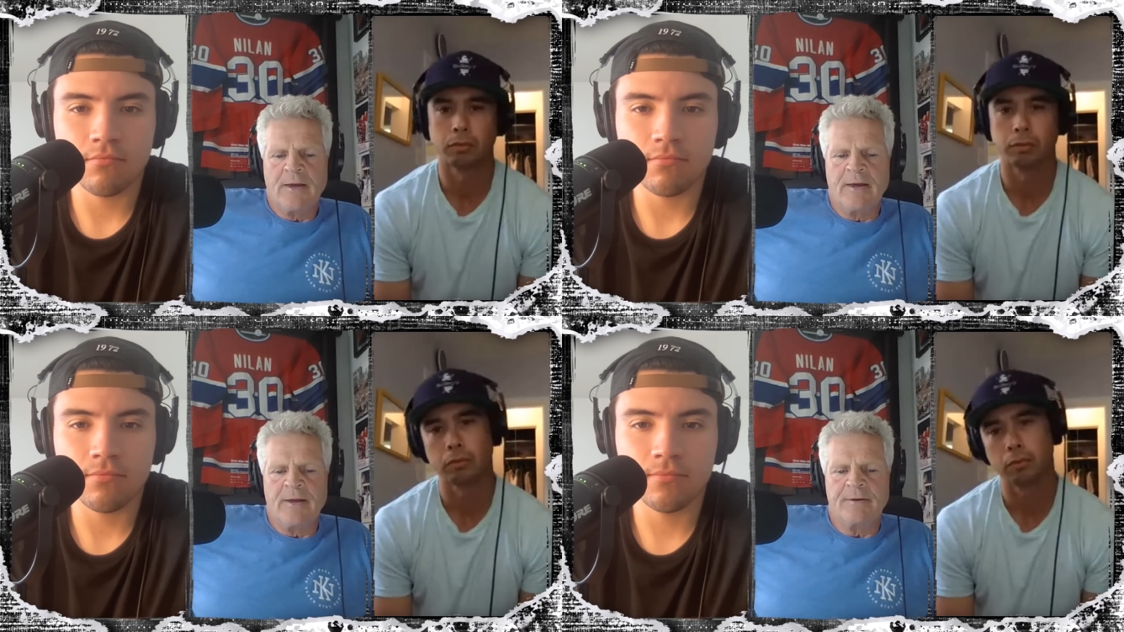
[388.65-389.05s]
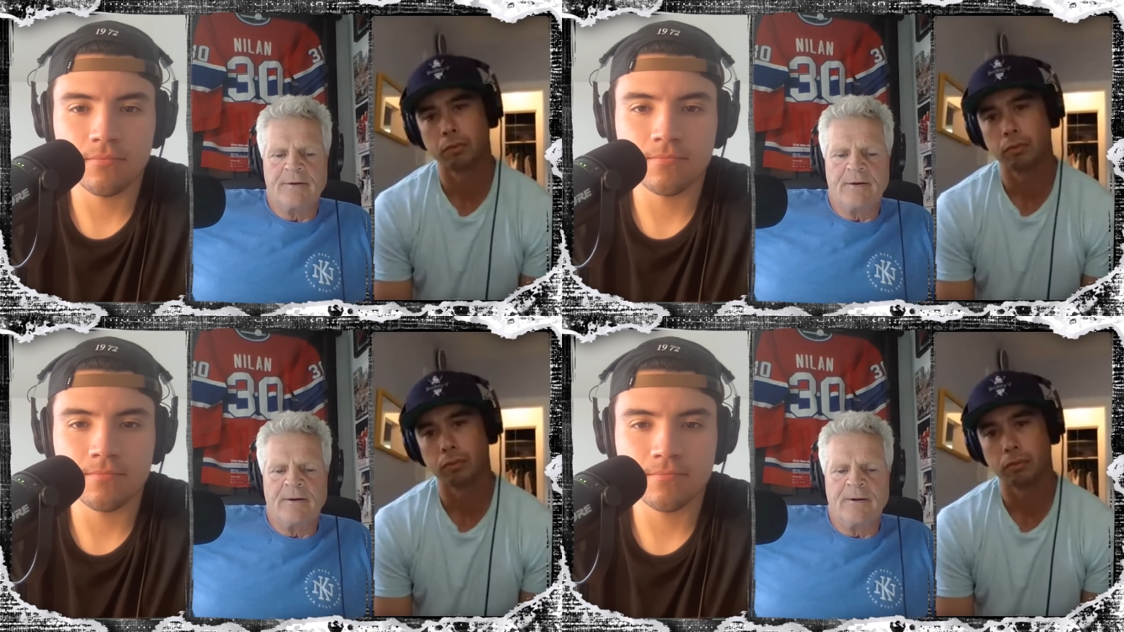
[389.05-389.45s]

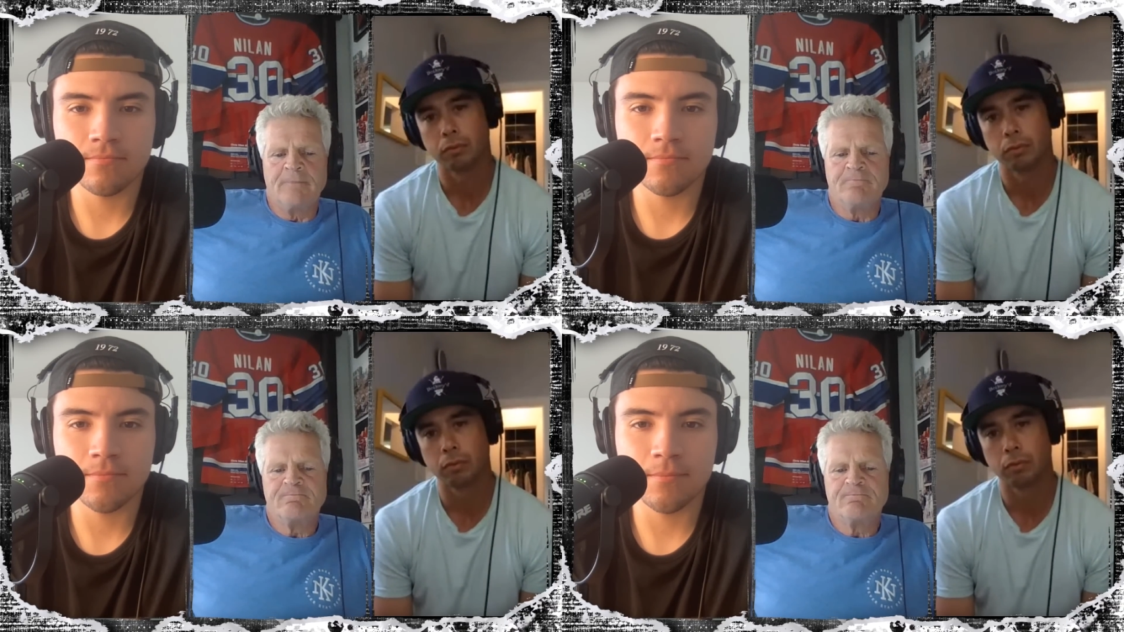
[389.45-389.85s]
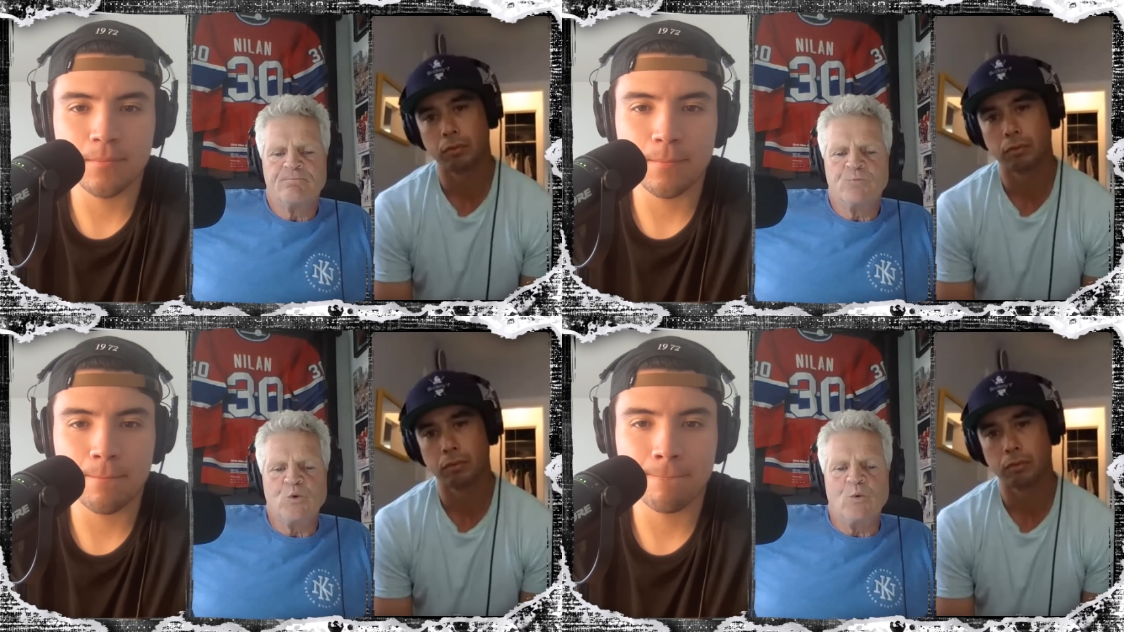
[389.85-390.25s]
Speaker 1: and um,
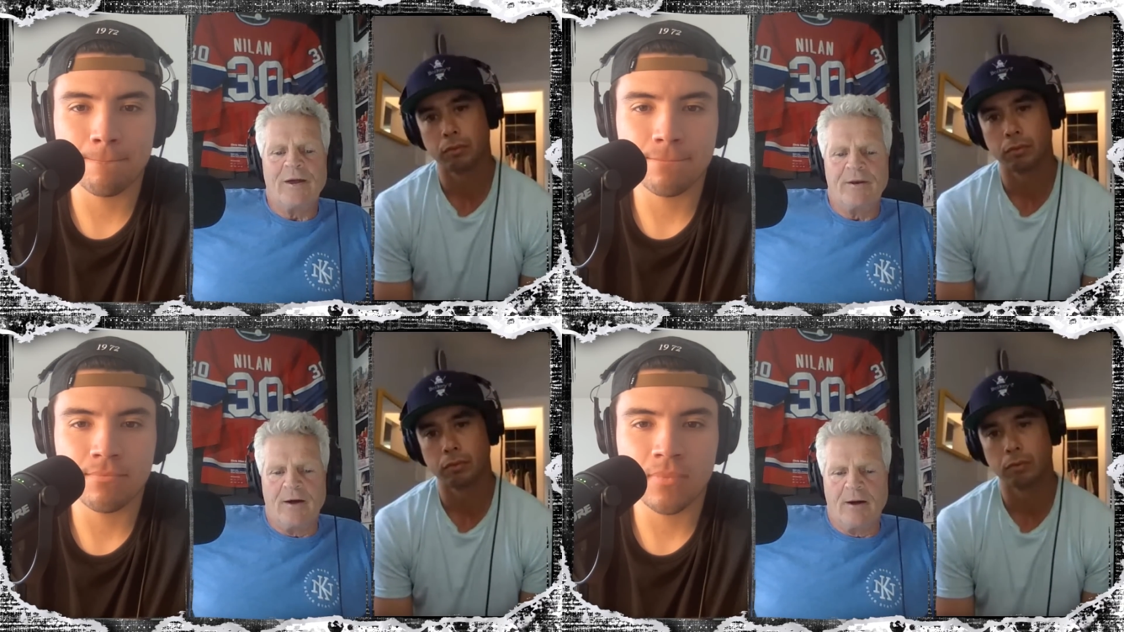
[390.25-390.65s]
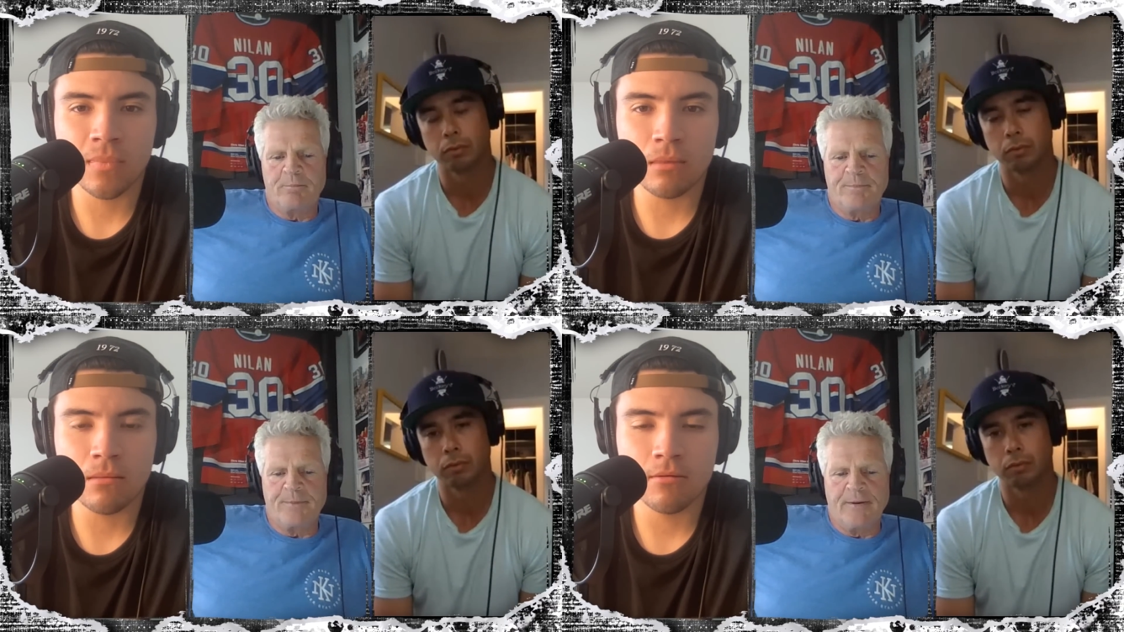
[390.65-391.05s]
you end
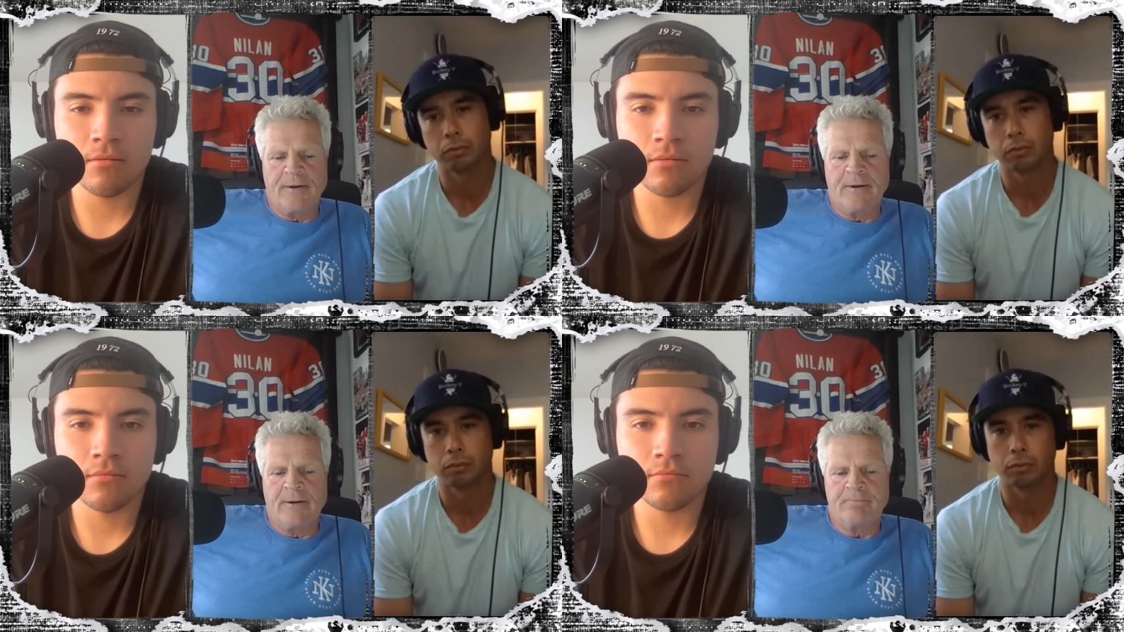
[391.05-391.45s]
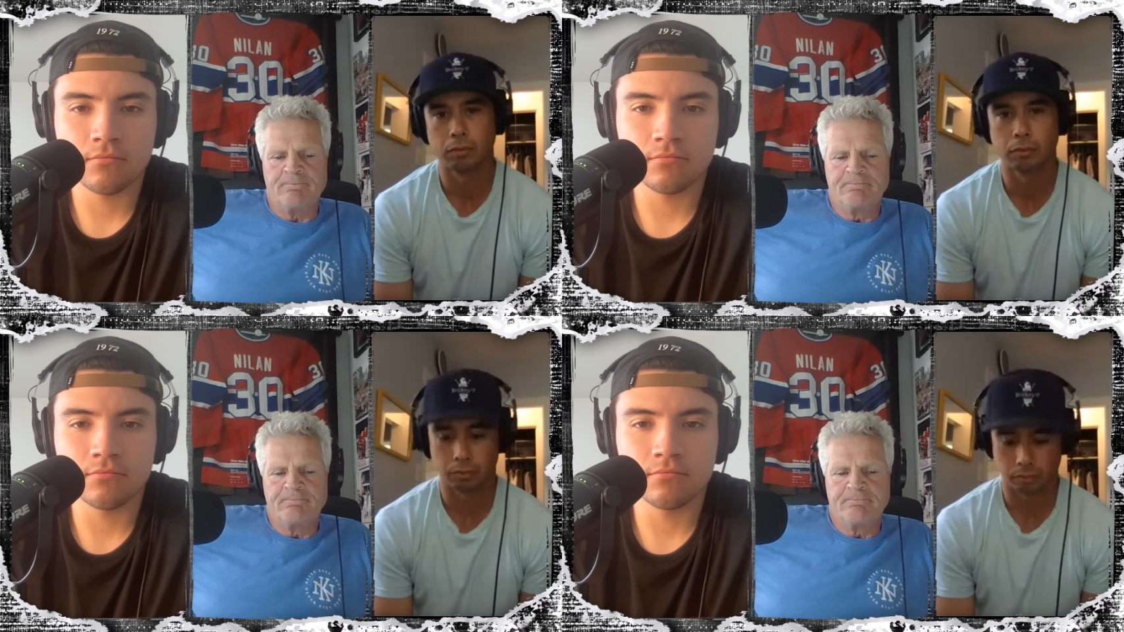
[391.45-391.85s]
up
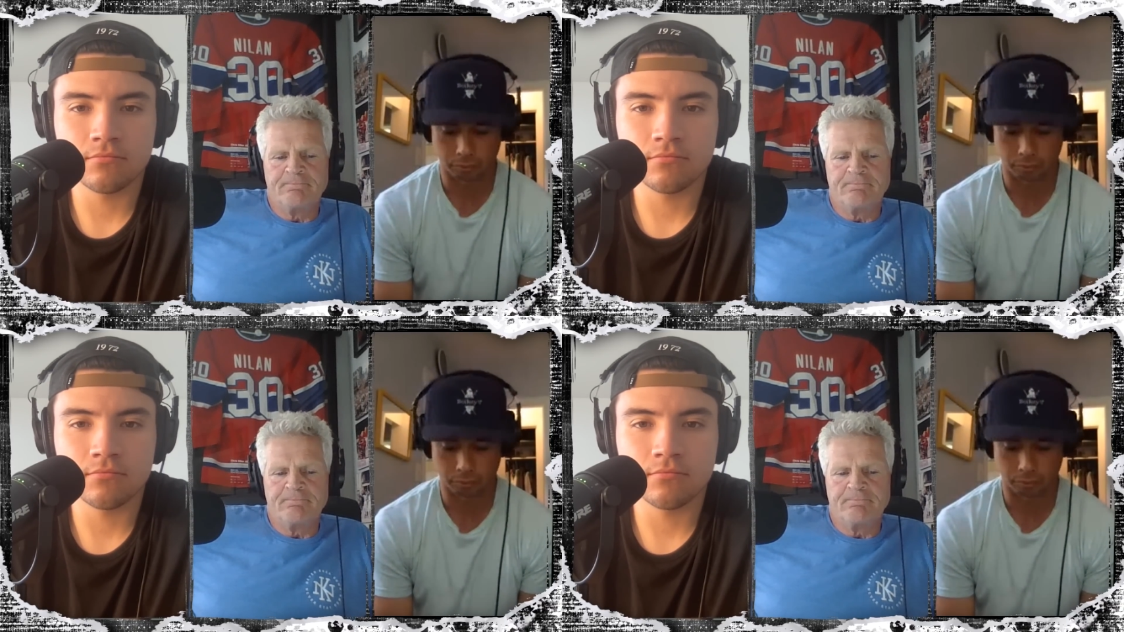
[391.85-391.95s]
um,